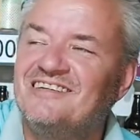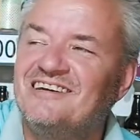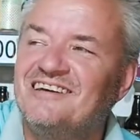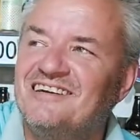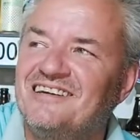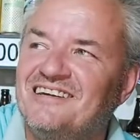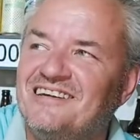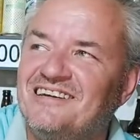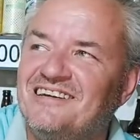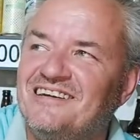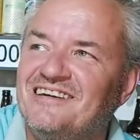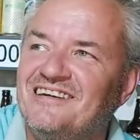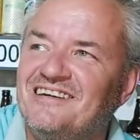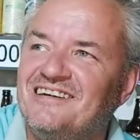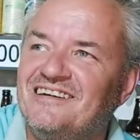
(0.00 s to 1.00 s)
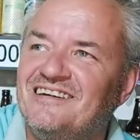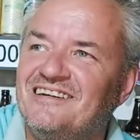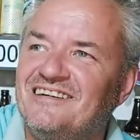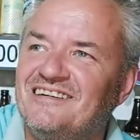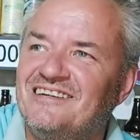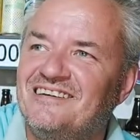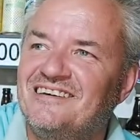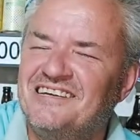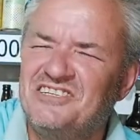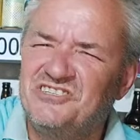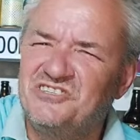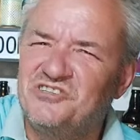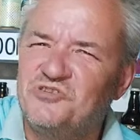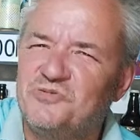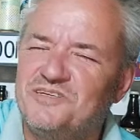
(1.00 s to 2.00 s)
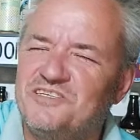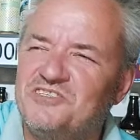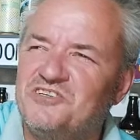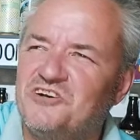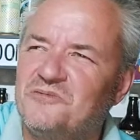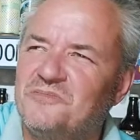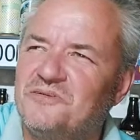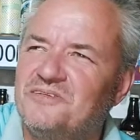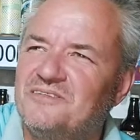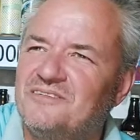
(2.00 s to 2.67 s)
Hey. Kids in the sweet shop.